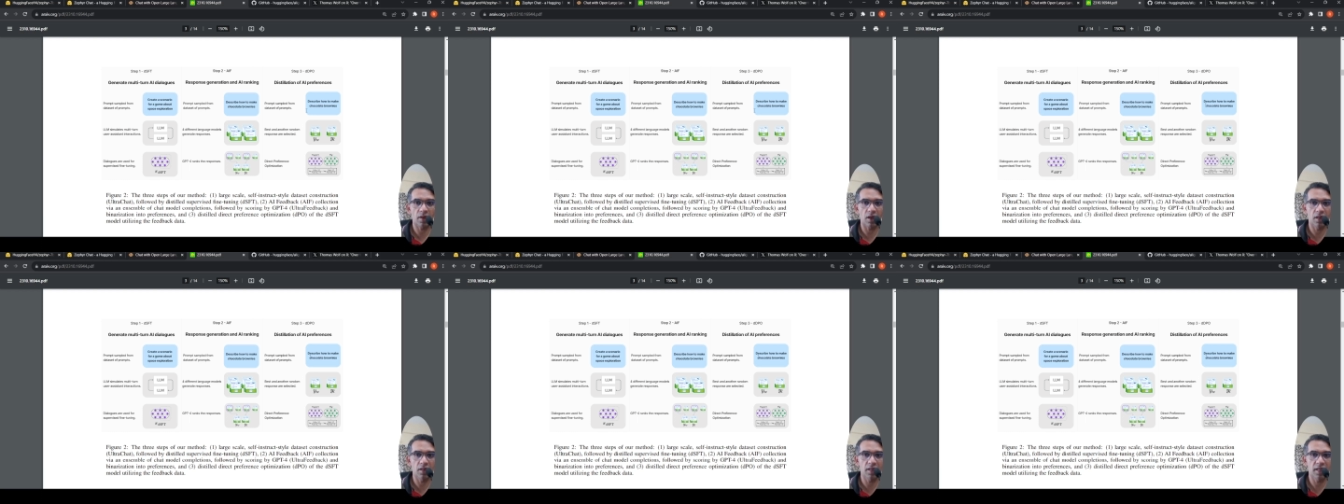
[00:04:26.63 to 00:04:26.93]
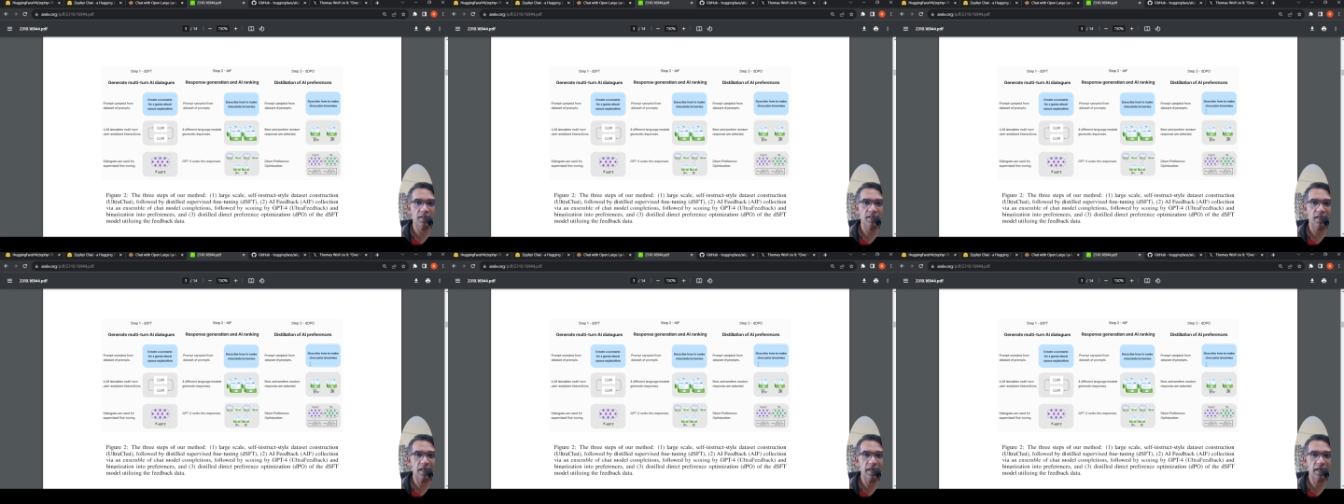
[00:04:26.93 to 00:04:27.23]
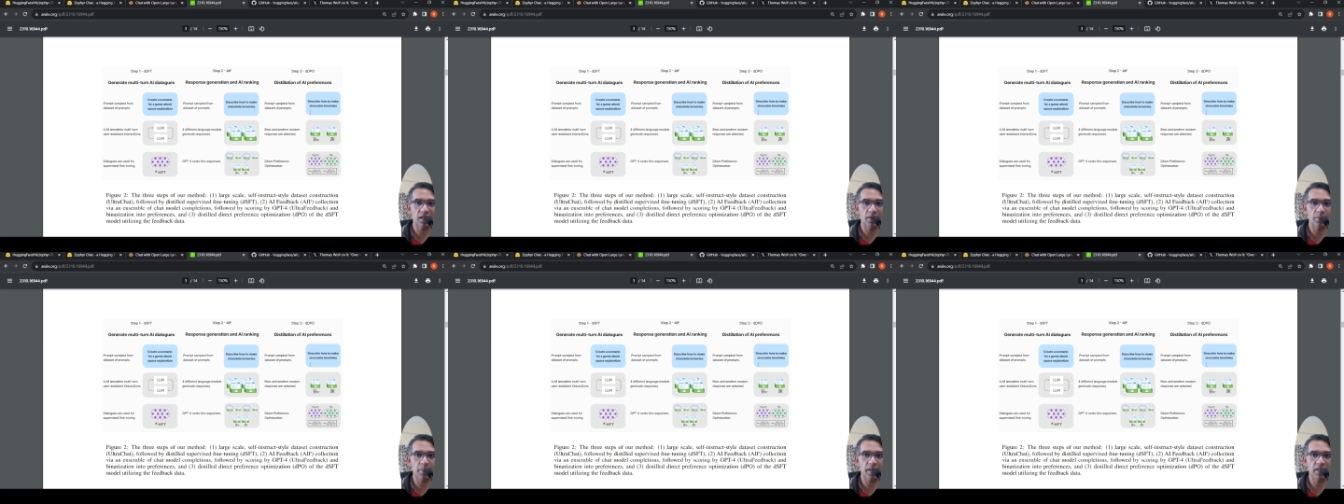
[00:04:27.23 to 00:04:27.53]
they
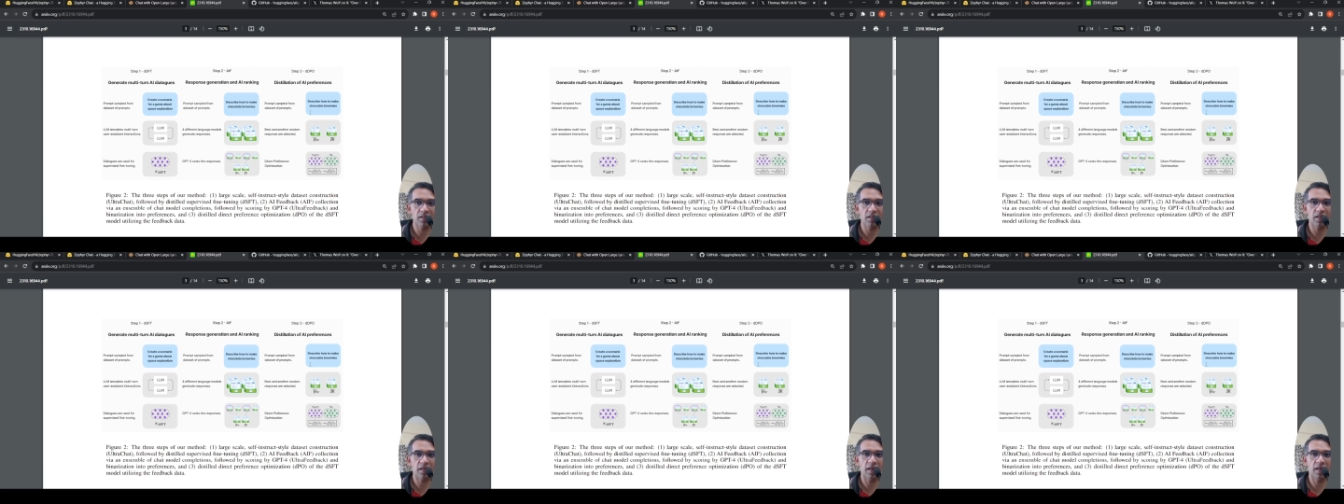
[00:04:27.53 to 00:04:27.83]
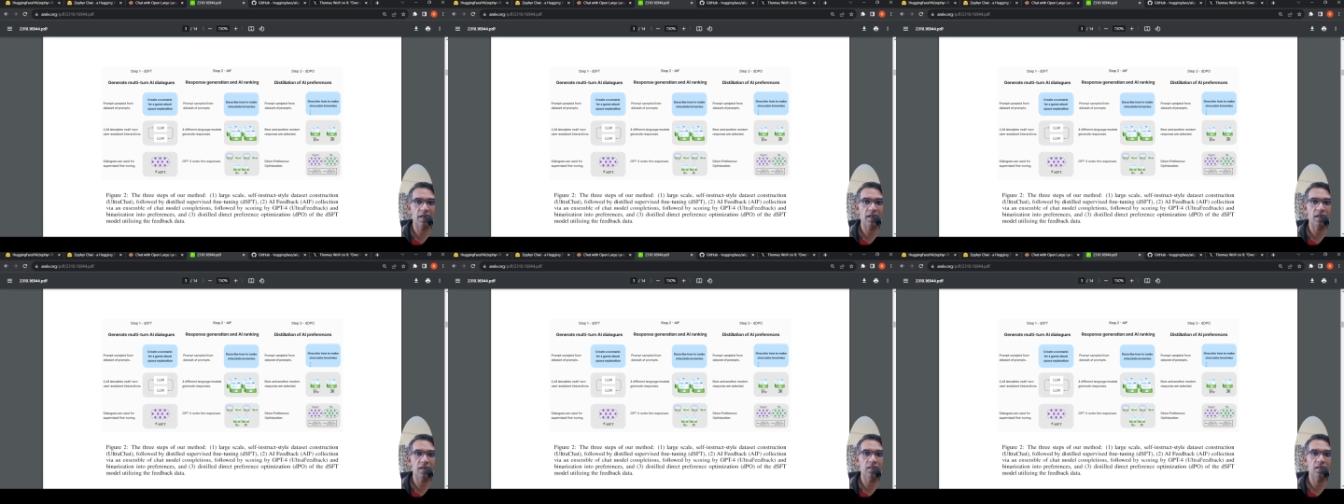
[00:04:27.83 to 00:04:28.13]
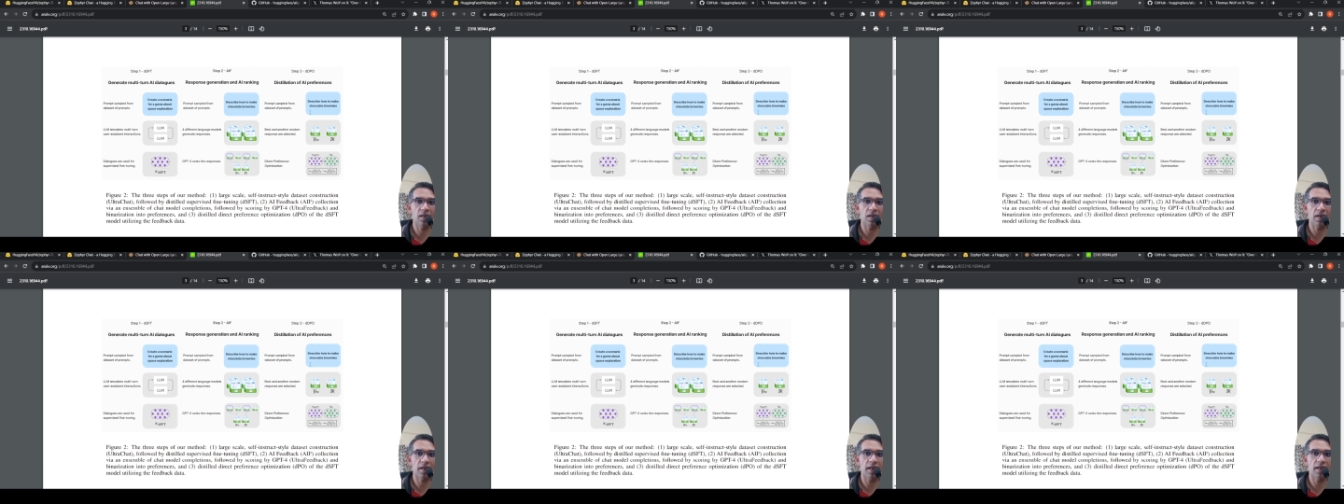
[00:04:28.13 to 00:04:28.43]
select best and
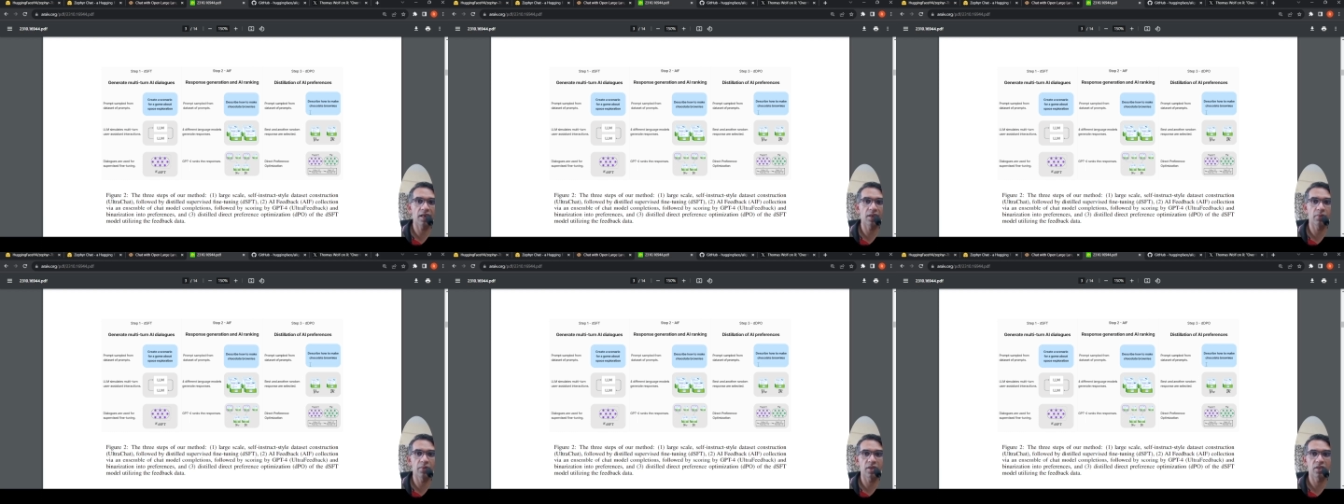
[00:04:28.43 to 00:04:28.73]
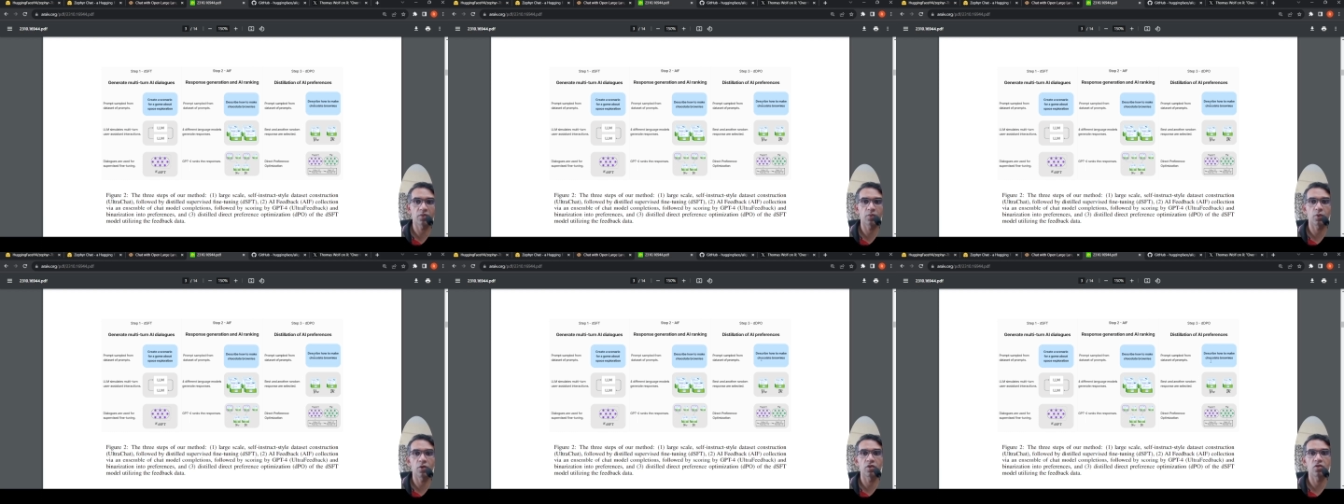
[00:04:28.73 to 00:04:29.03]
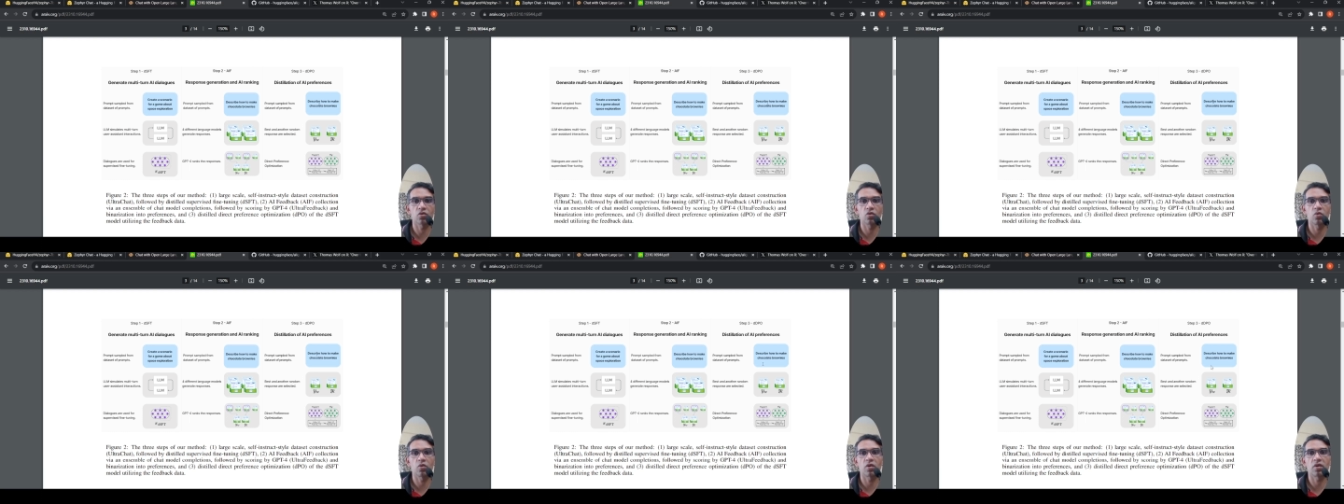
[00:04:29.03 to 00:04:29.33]
another random
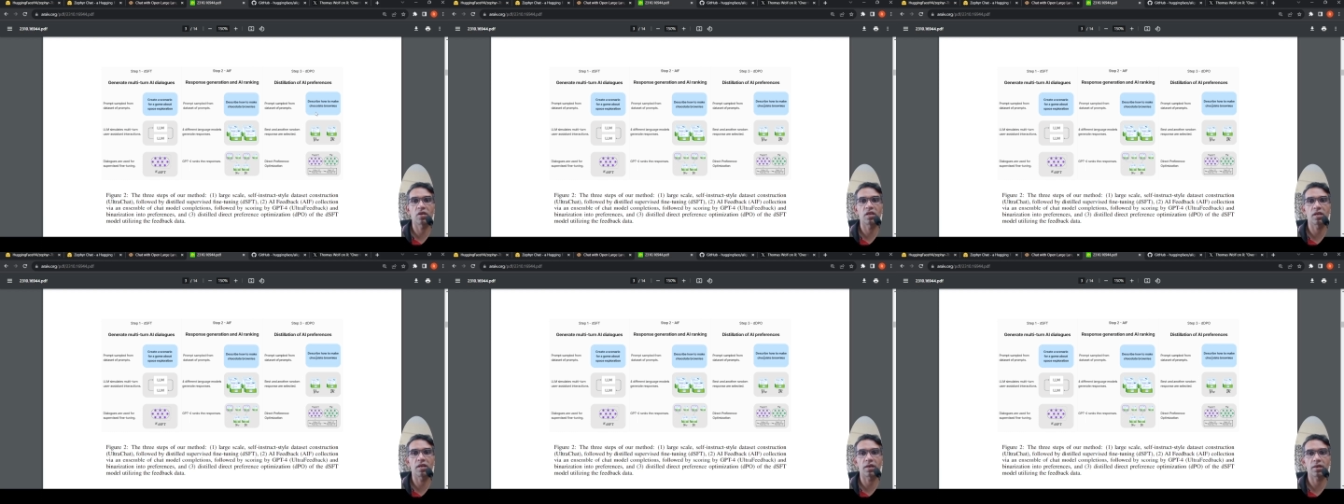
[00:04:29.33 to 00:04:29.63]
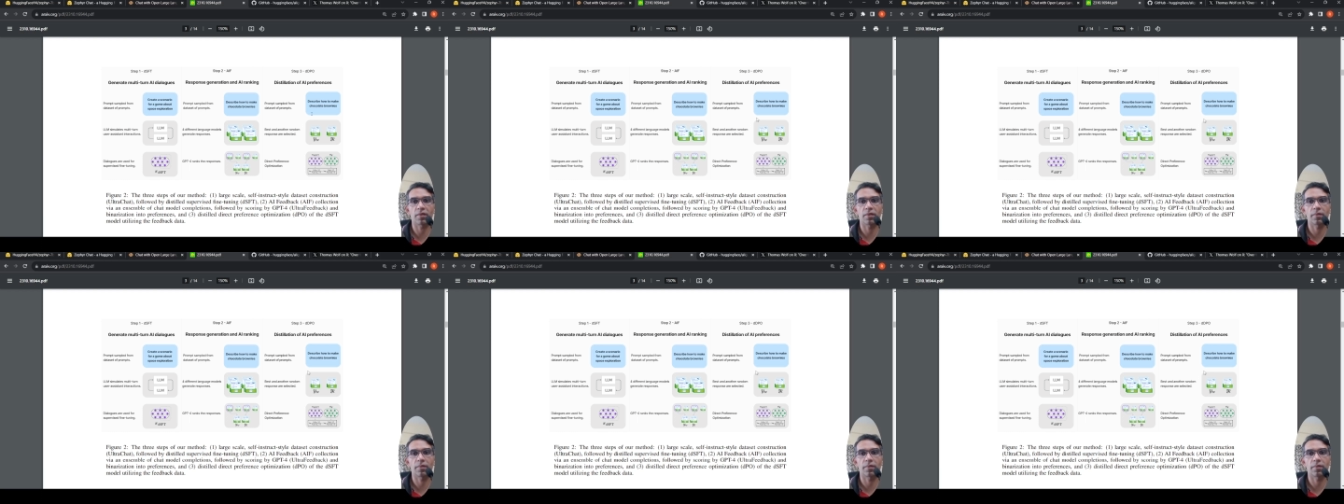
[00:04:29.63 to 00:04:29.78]
response over here.